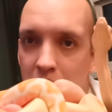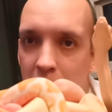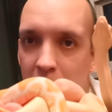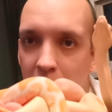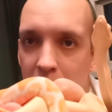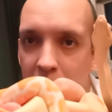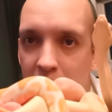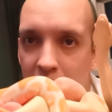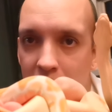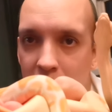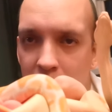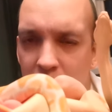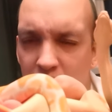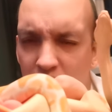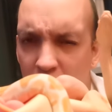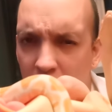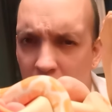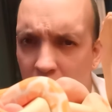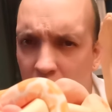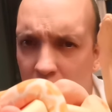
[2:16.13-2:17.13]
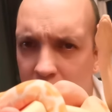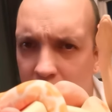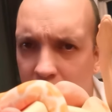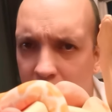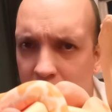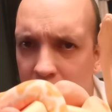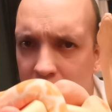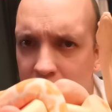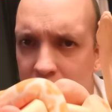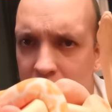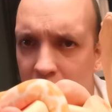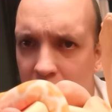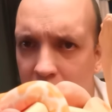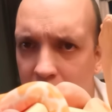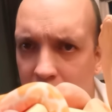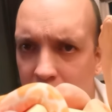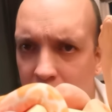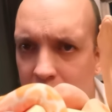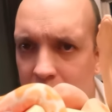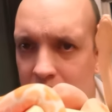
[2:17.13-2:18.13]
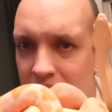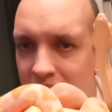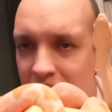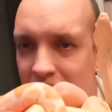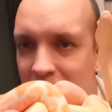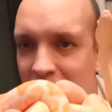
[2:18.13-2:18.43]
Maybe it's not that exciting.